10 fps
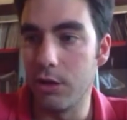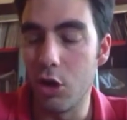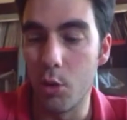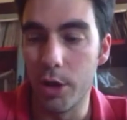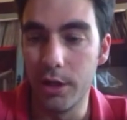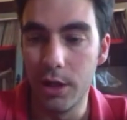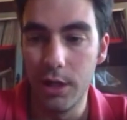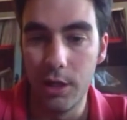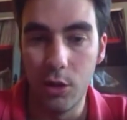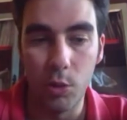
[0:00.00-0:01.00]
lower.
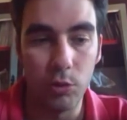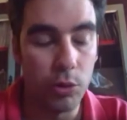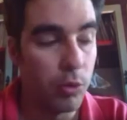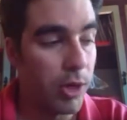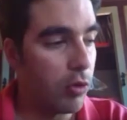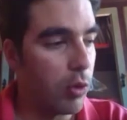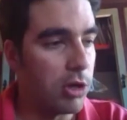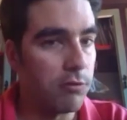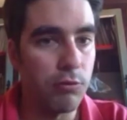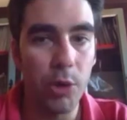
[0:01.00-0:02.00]
What we do as
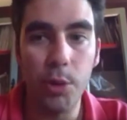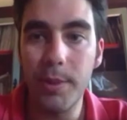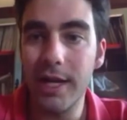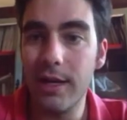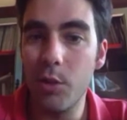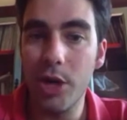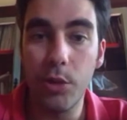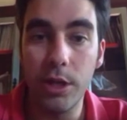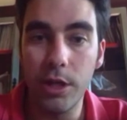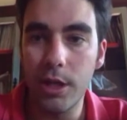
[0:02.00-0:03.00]
well,
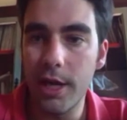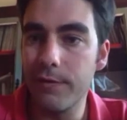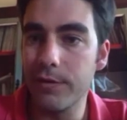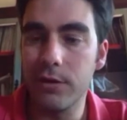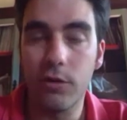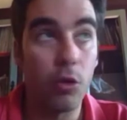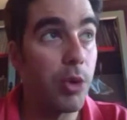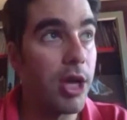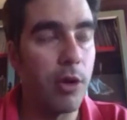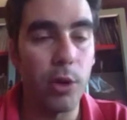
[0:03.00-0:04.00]

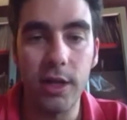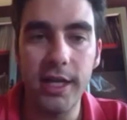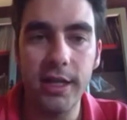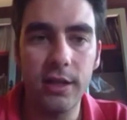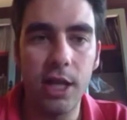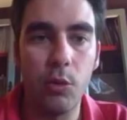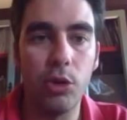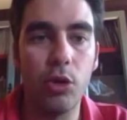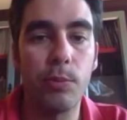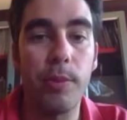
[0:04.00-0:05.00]
we have our land and
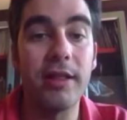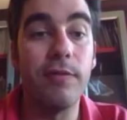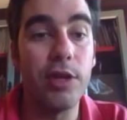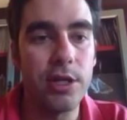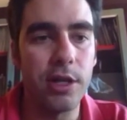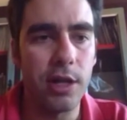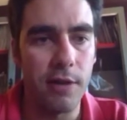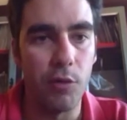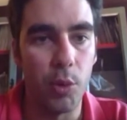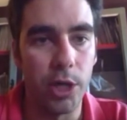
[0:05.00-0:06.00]
we don't plant vineyard
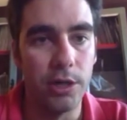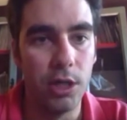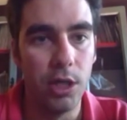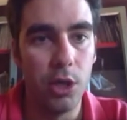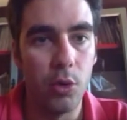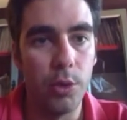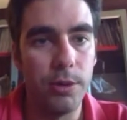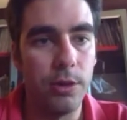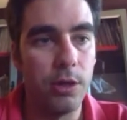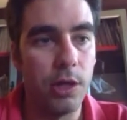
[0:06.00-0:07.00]
everywhere.
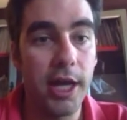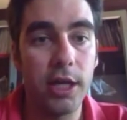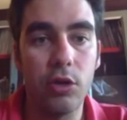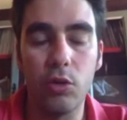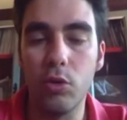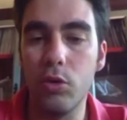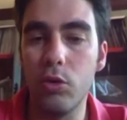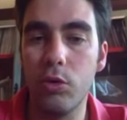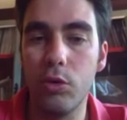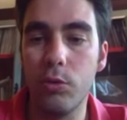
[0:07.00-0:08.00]
We like
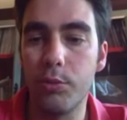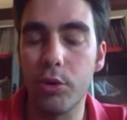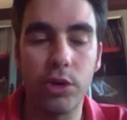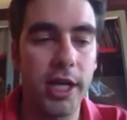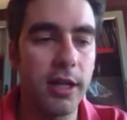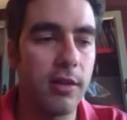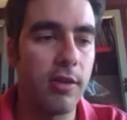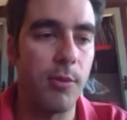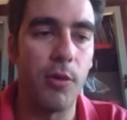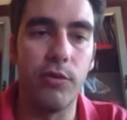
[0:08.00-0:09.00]
to protect
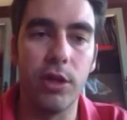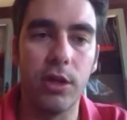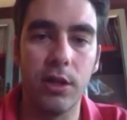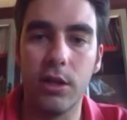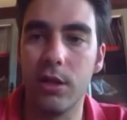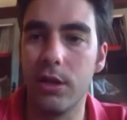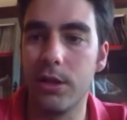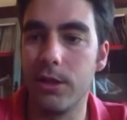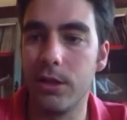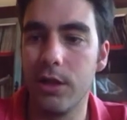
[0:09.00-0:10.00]
some of
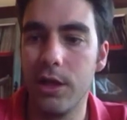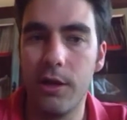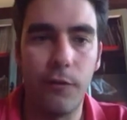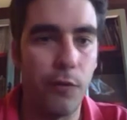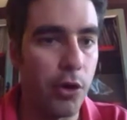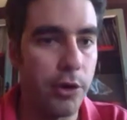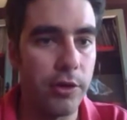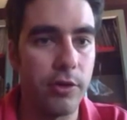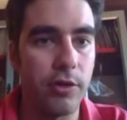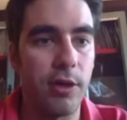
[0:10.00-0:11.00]
the
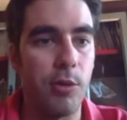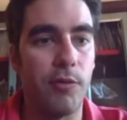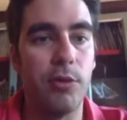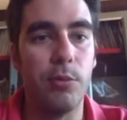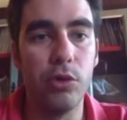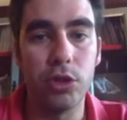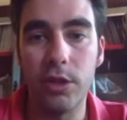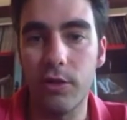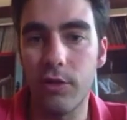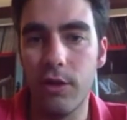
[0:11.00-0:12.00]
forests, some of the
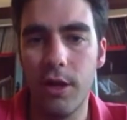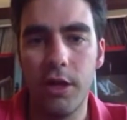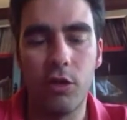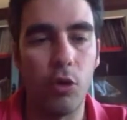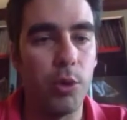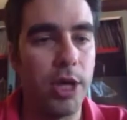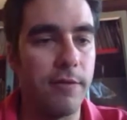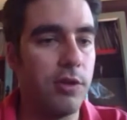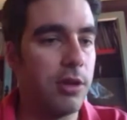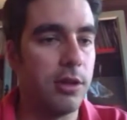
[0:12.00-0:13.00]
bushes, so we have